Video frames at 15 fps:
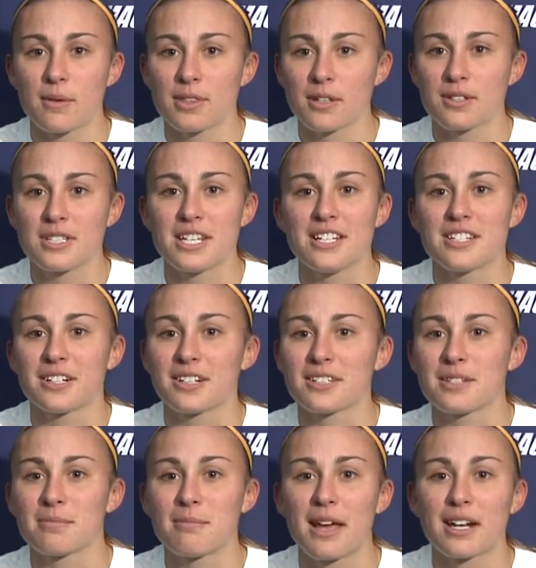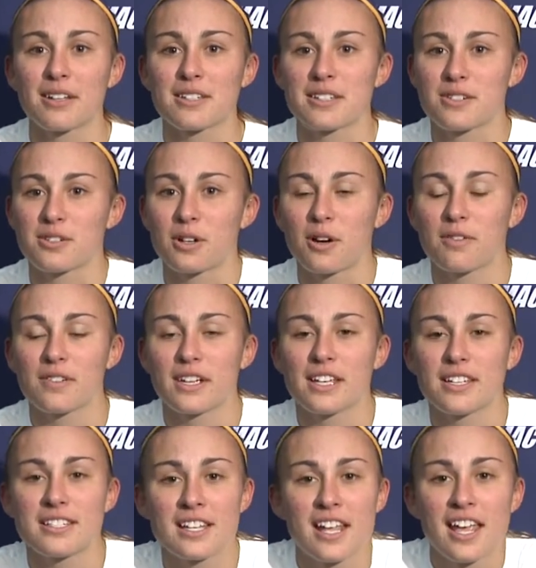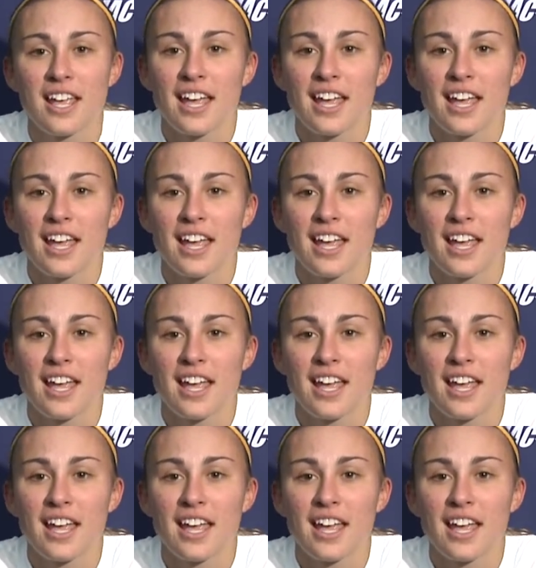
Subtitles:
with those t-shirts and medals and trophies,